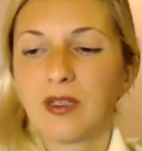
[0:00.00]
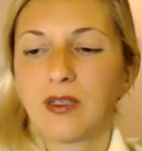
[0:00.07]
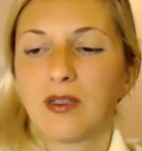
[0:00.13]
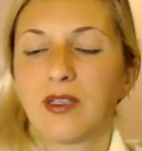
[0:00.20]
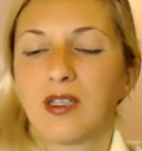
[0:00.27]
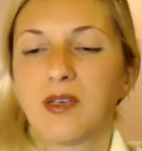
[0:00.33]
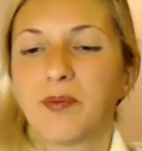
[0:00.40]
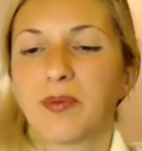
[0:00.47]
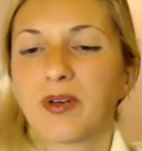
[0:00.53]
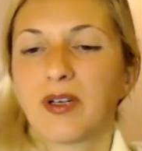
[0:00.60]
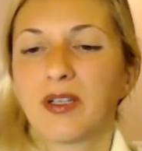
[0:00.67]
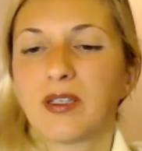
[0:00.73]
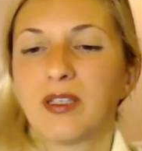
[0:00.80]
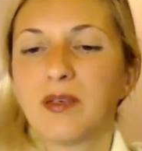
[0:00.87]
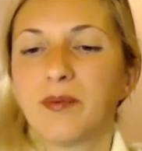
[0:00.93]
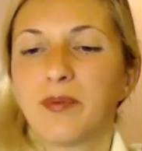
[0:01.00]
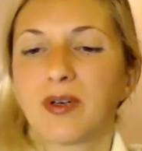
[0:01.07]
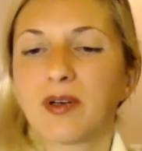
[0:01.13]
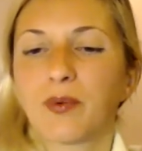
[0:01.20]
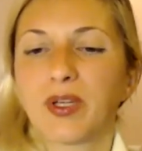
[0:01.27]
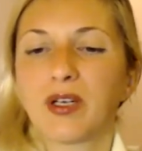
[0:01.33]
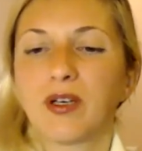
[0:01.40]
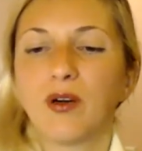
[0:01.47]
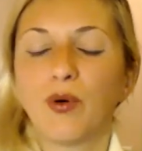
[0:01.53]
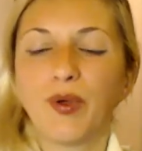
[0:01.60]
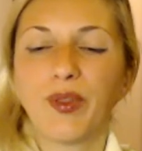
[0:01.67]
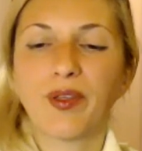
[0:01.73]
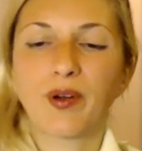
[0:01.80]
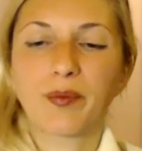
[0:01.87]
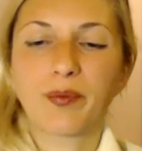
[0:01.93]
Deeper and deeper we go
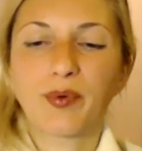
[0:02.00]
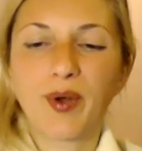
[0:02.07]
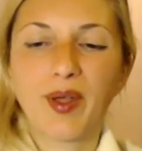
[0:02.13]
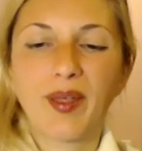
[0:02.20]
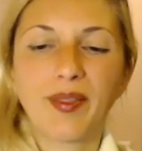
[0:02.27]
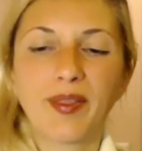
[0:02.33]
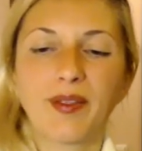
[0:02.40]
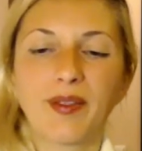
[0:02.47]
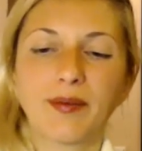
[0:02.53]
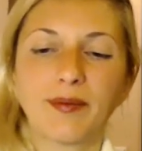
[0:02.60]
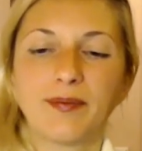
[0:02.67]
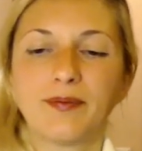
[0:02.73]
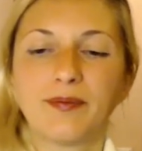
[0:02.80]
with our breath.